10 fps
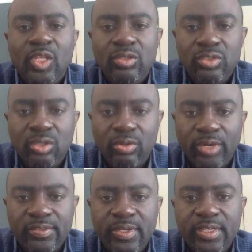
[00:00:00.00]
So
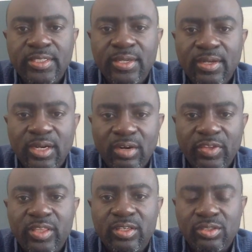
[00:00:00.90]
granted
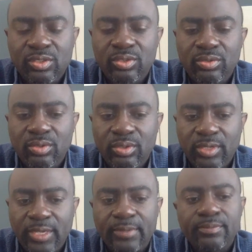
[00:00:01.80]
everything is good on
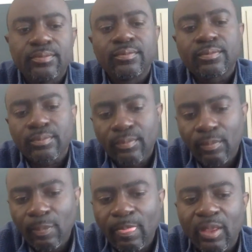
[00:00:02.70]
that,
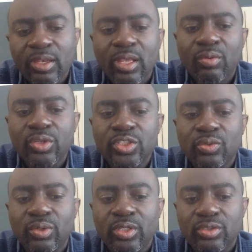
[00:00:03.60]
then what you
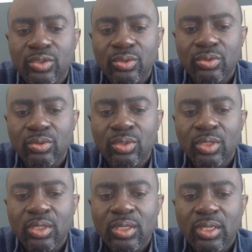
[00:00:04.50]
want to do
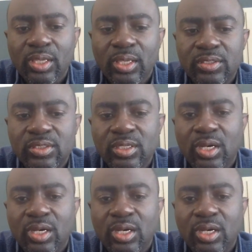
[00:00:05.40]
is